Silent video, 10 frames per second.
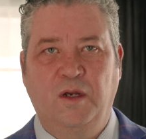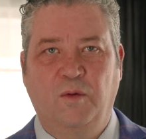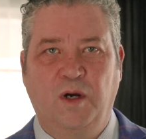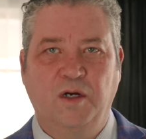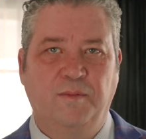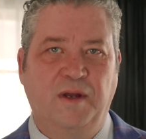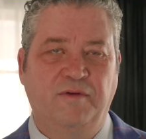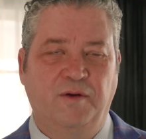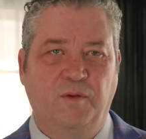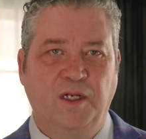Welcome
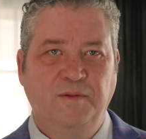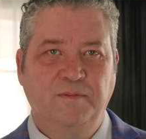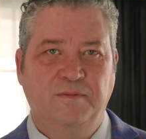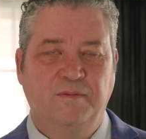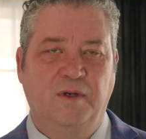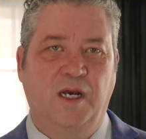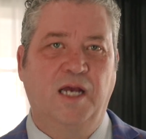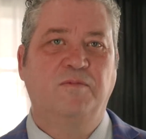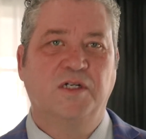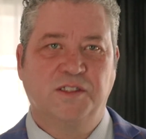everyone,
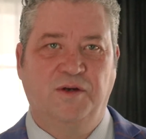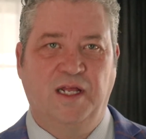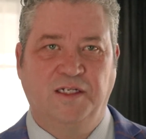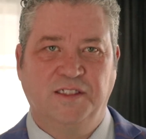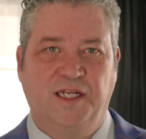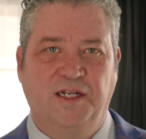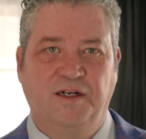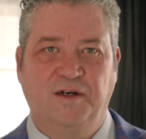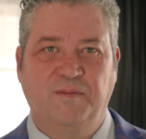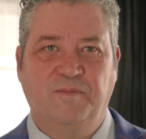I'm Russell
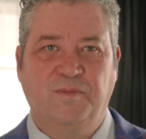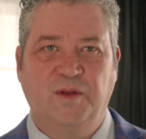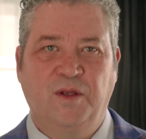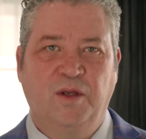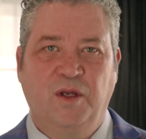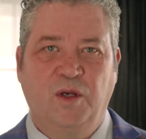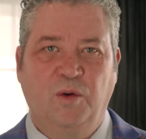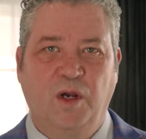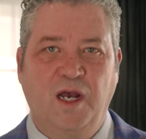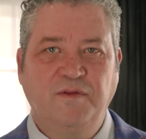Alexander.
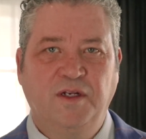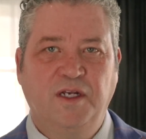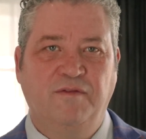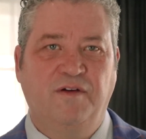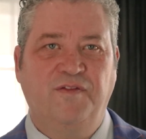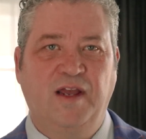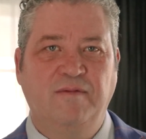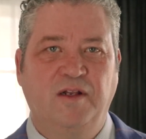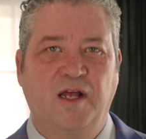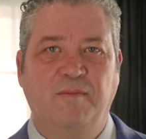We often cover
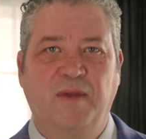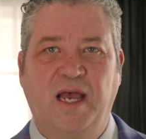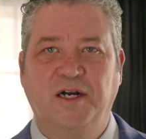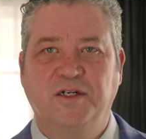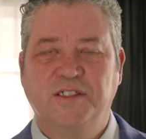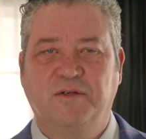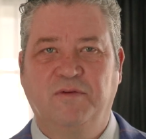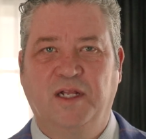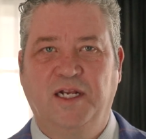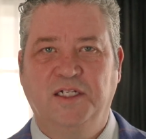family law matters and
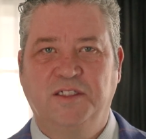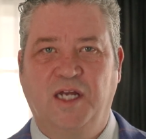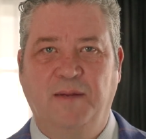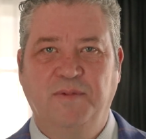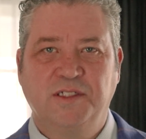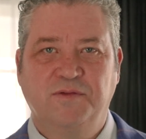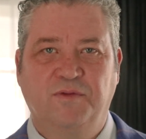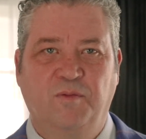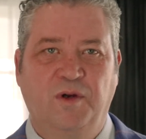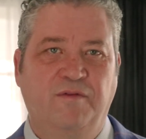related topics
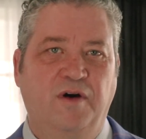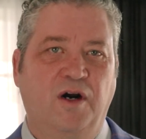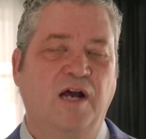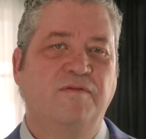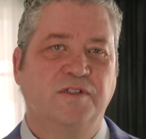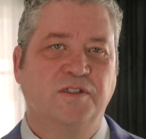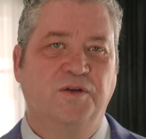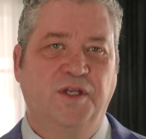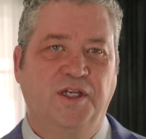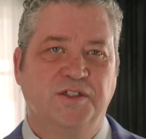from one of our office
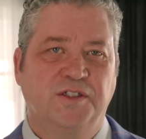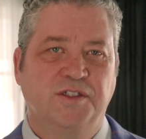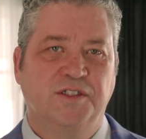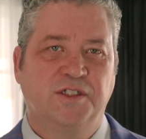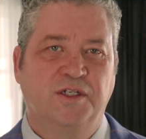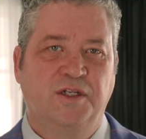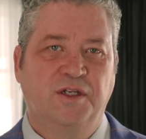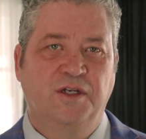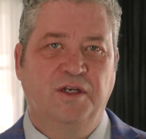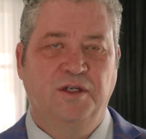locations,
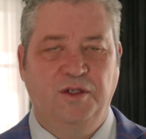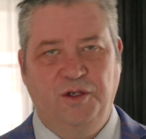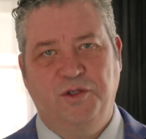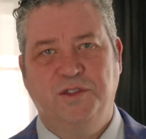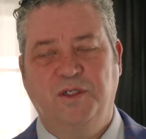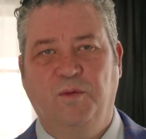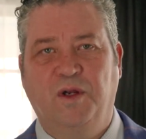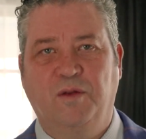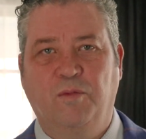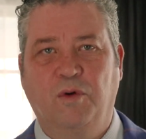usually one
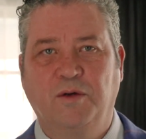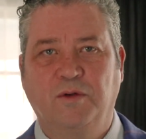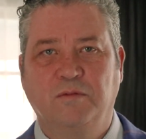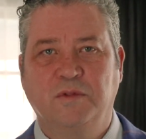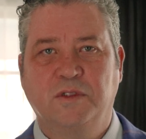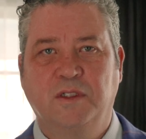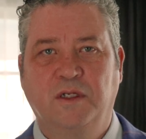of the boardrooms.